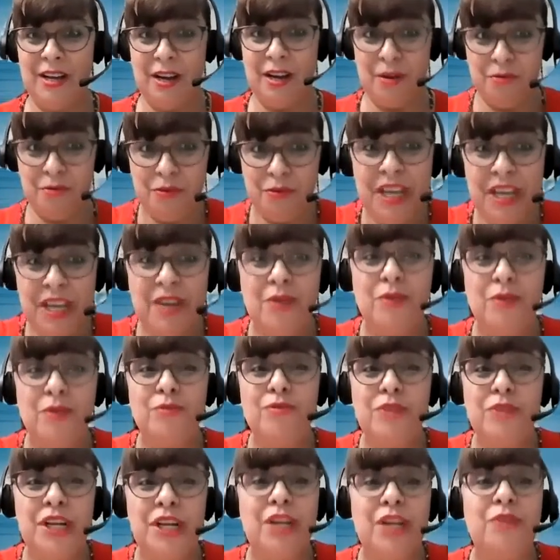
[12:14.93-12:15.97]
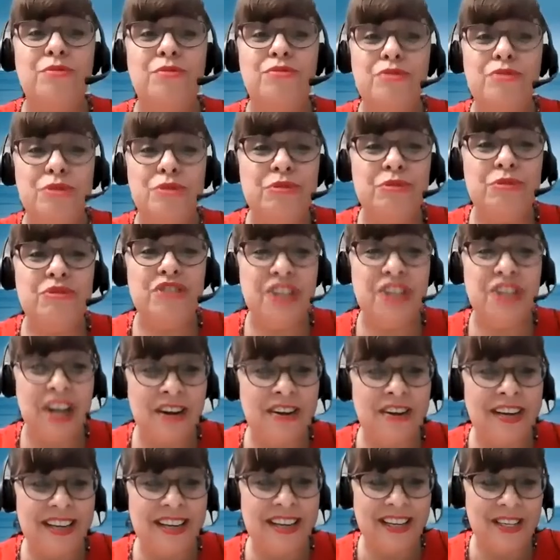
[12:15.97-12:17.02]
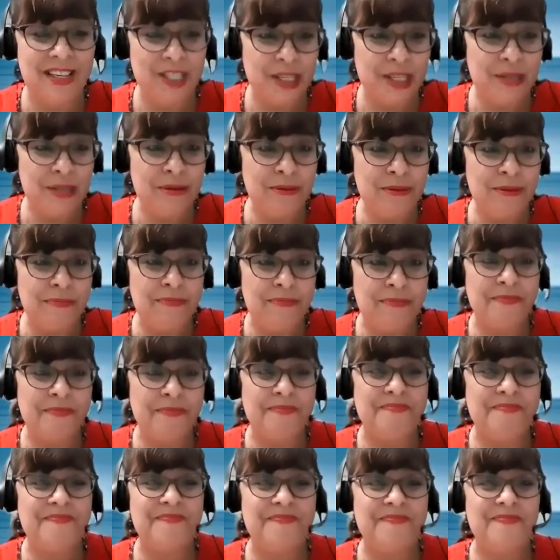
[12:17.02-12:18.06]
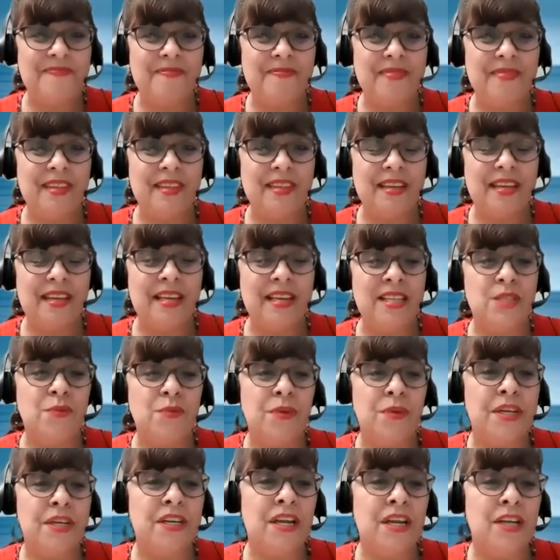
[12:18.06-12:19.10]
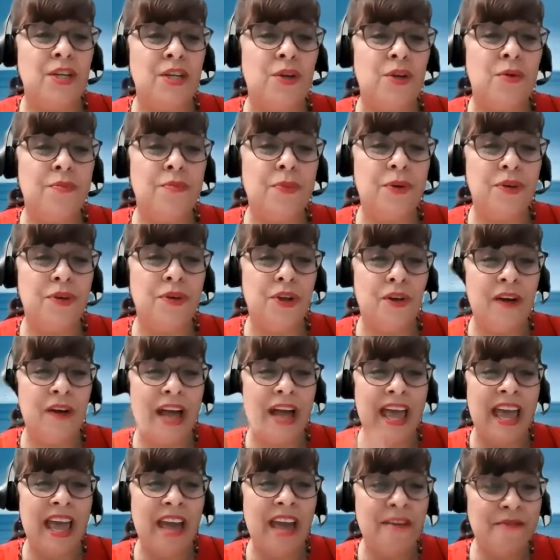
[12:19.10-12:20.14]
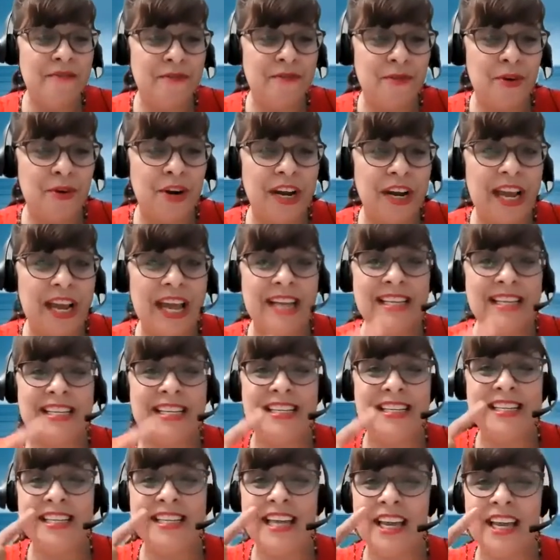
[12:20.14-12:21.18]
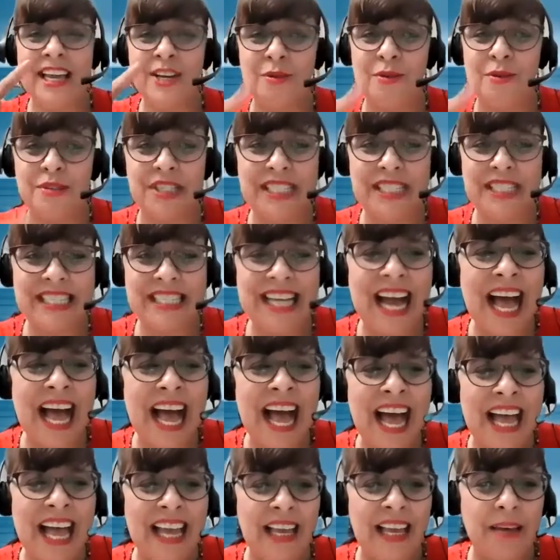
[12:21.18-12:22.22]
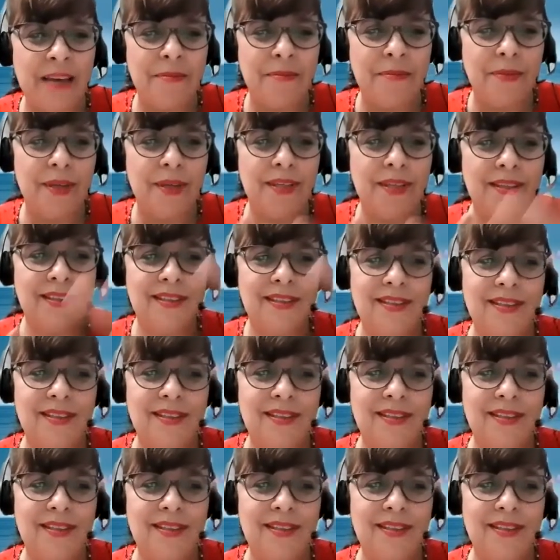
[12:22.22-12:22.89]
A real, true charity, too, is when you put your effort and dedicate your time